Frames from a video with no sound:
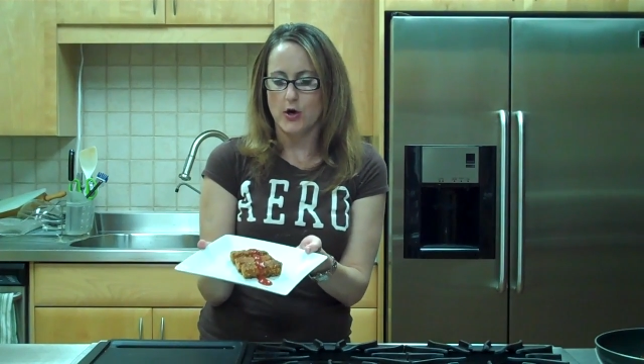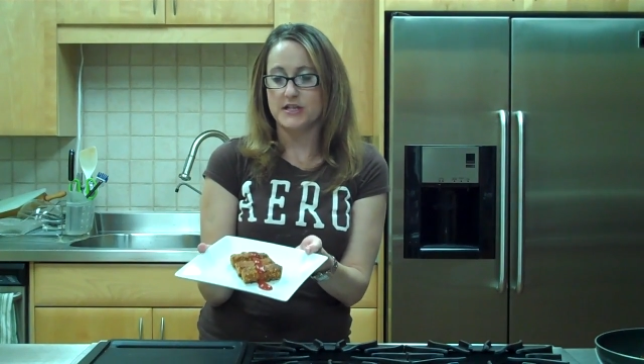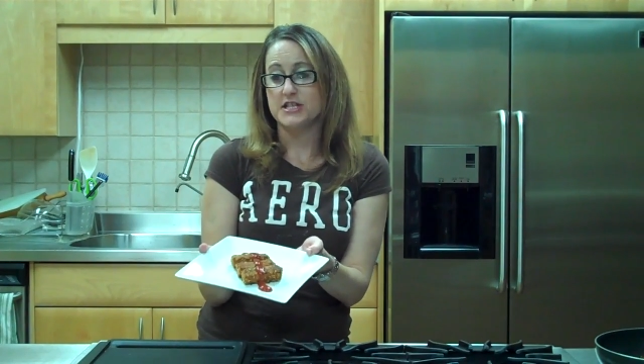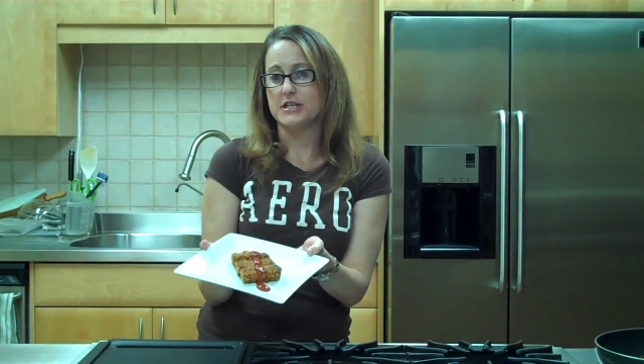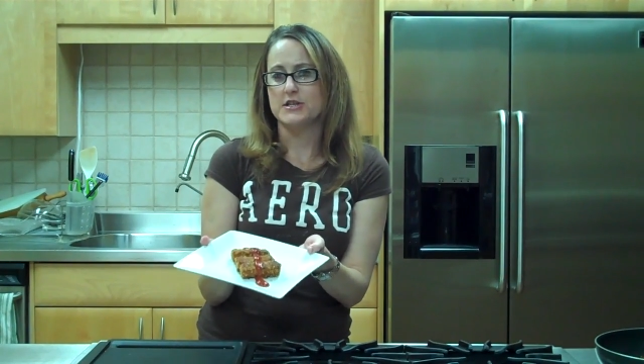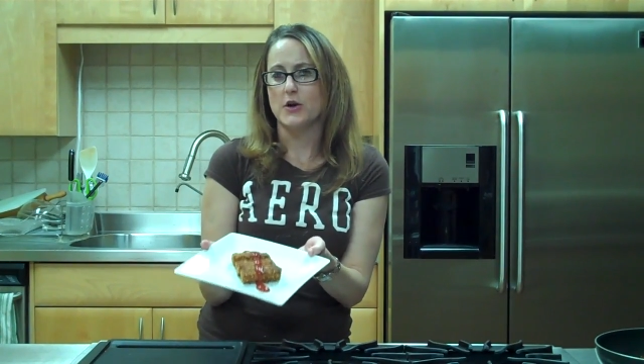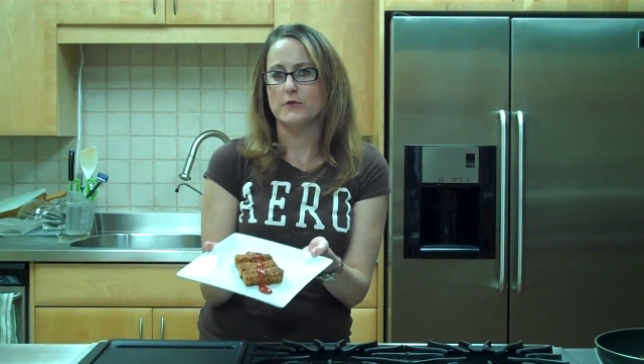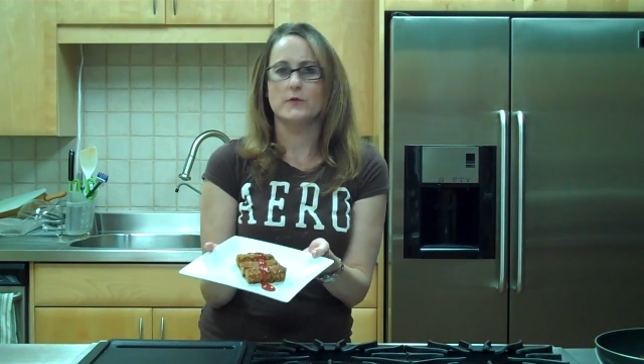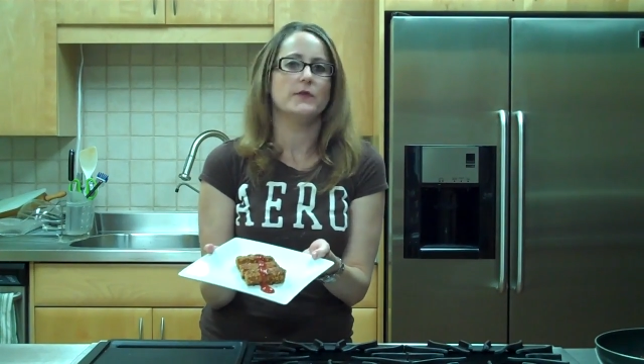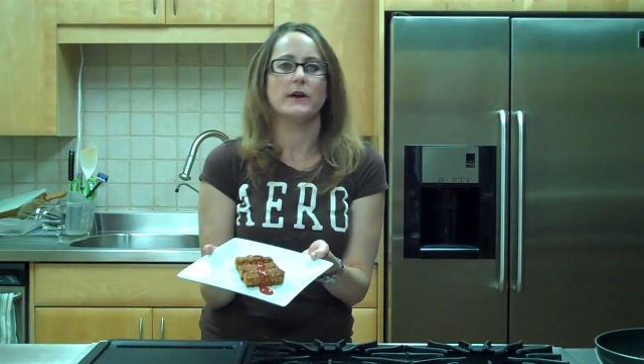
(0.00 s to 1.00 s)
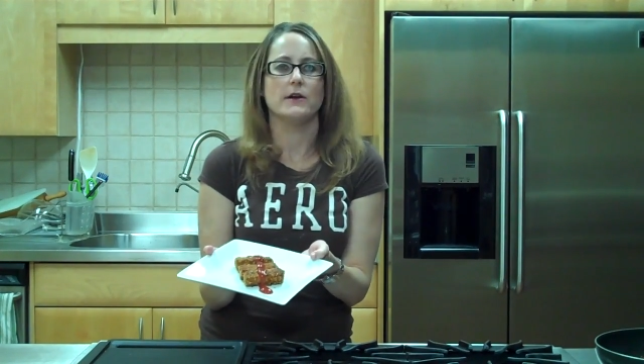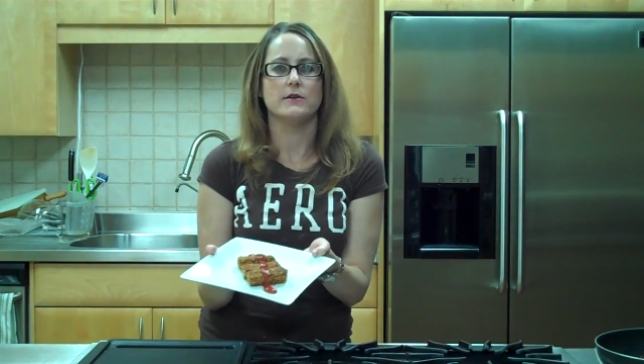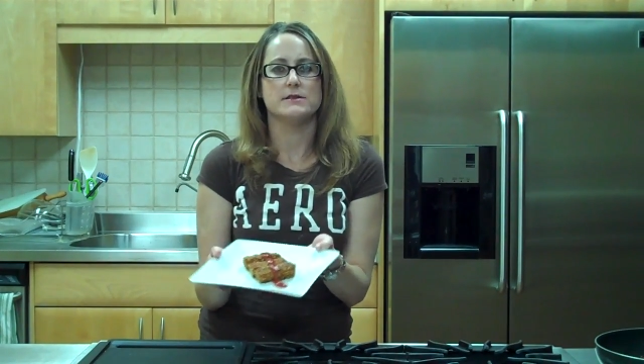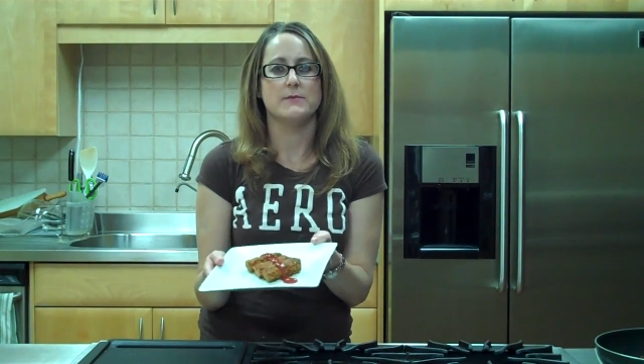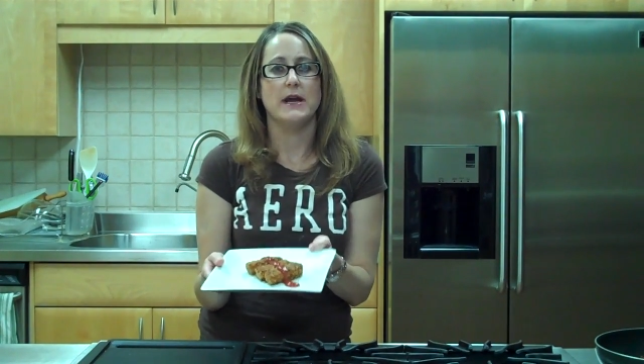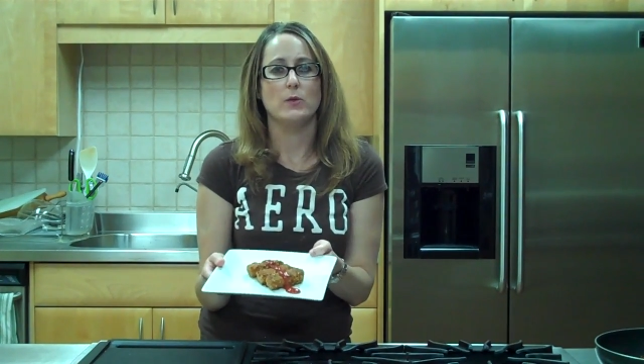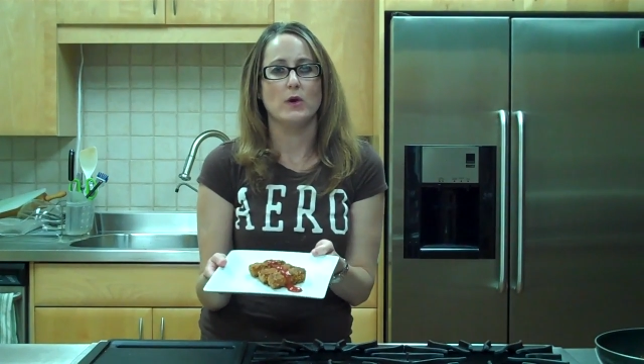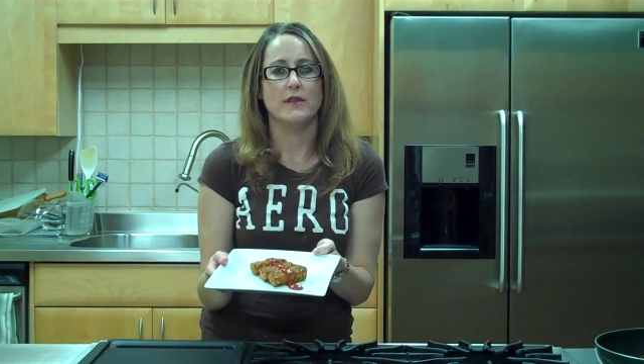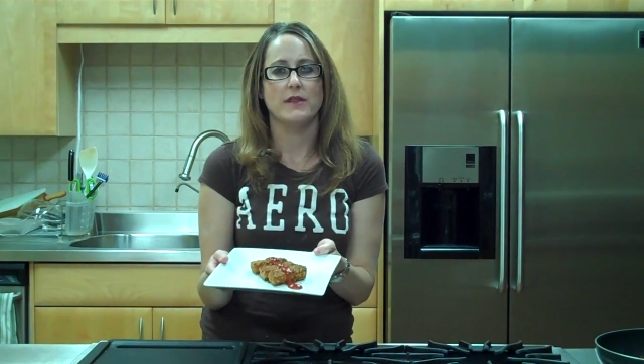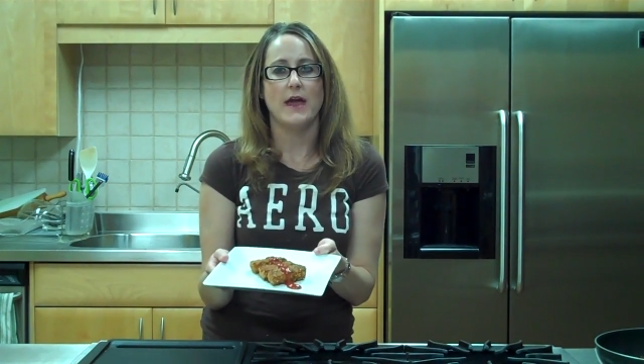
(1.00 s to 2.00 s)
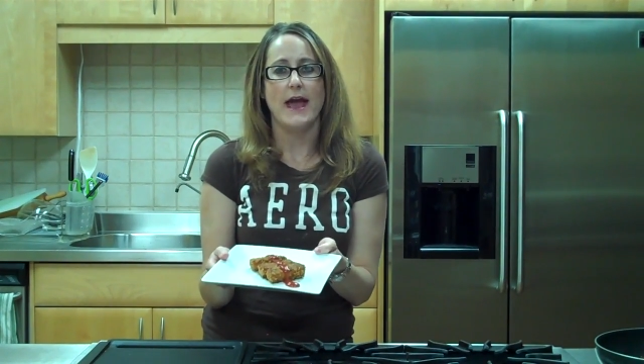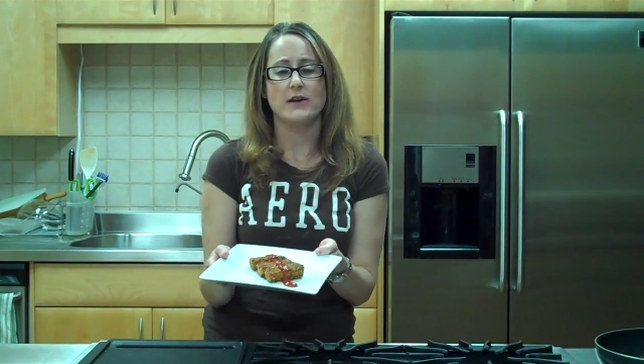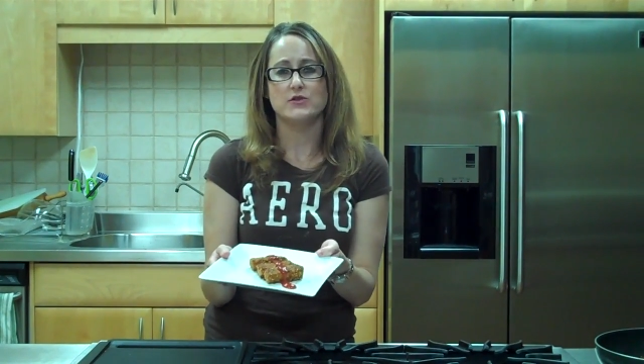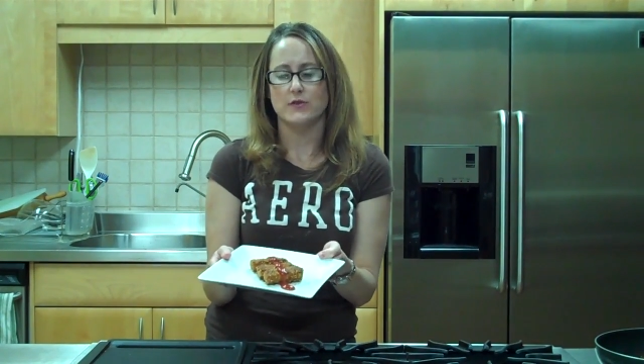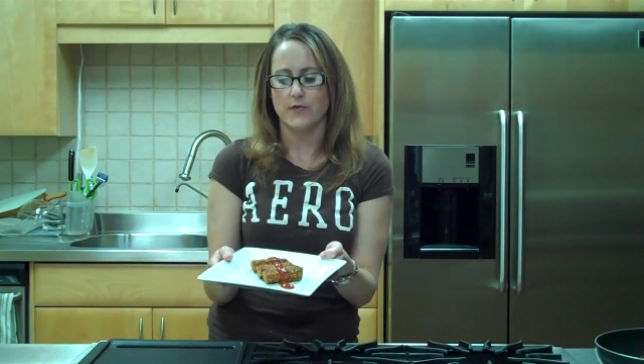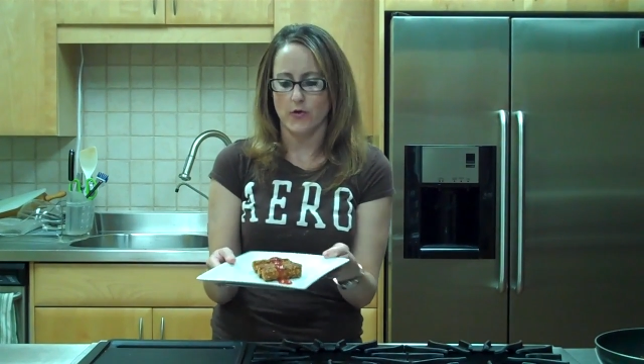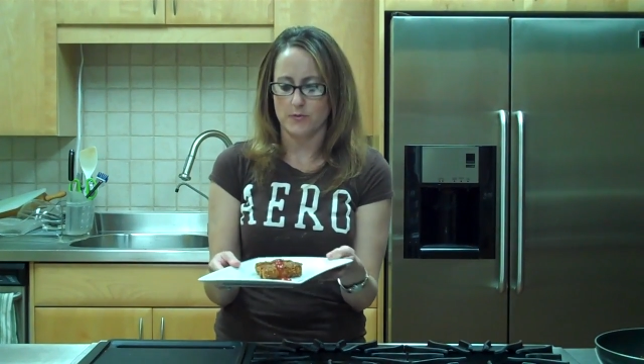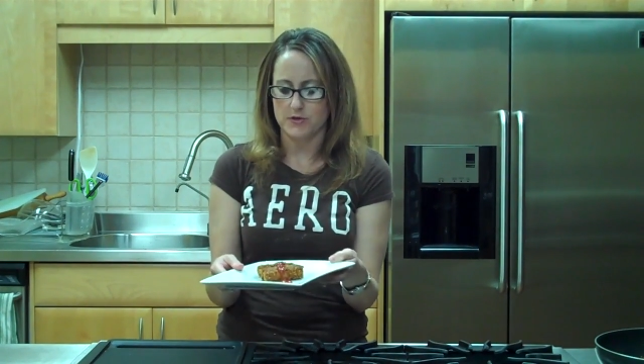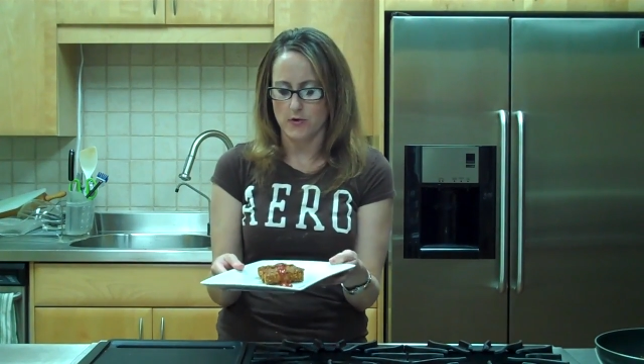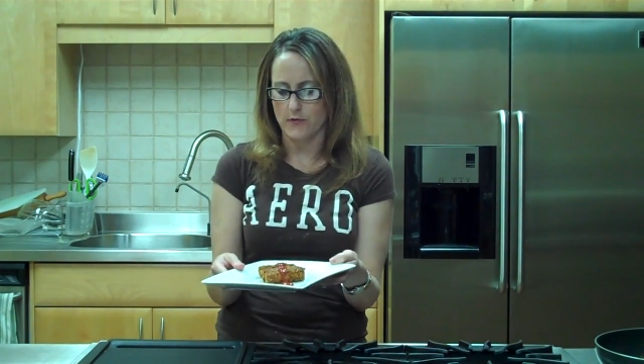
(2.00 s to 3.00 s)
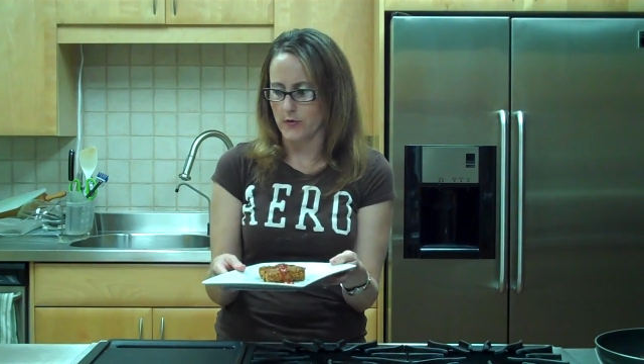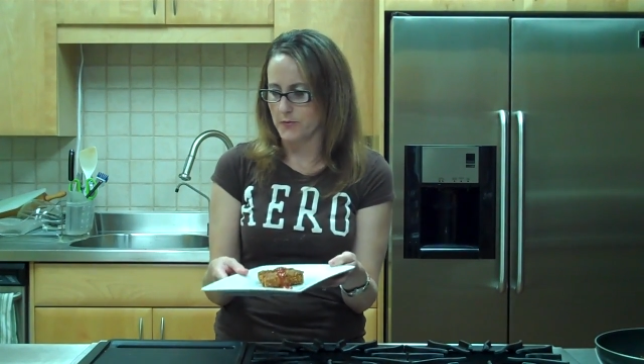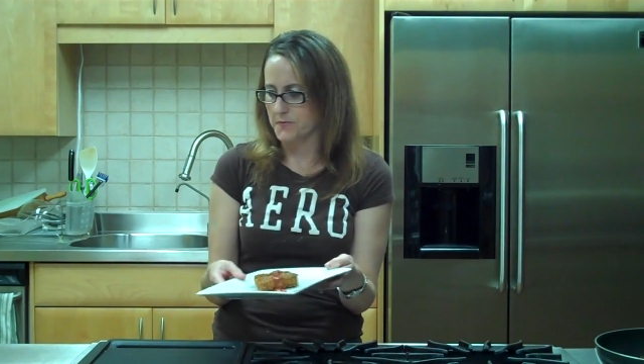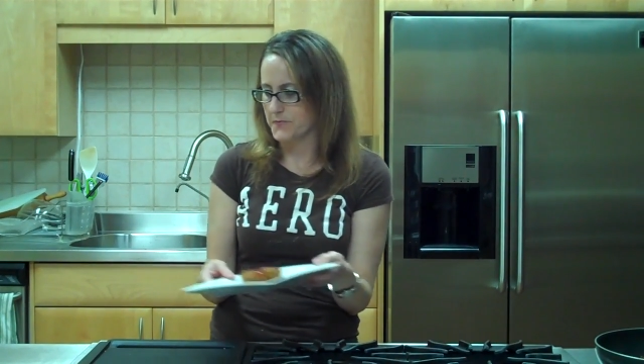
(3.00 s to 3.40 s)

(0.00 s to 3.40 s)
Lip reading: crunchy tofu fingers made with extra firm tofu.